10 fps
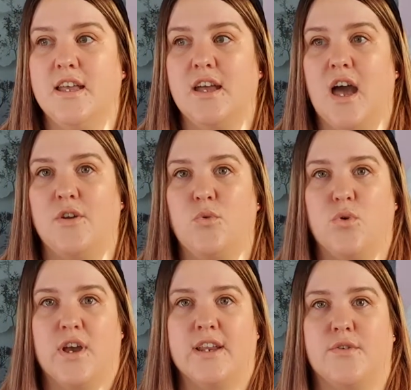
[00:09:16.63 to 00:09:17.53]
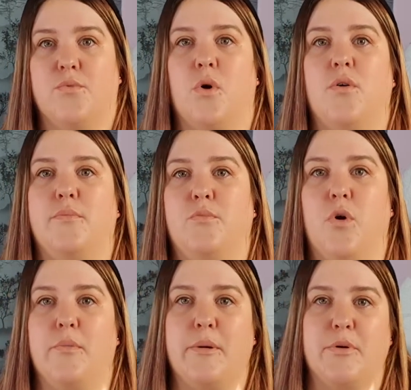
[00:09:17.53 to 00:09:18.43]
I know kind of what
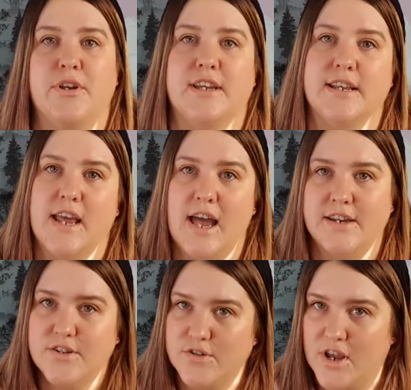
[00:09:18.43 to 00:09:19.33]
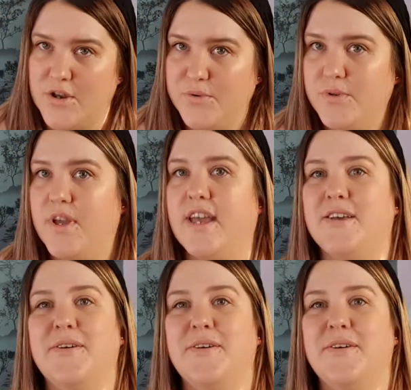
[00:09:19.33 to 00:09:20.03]
what my body can handle now um,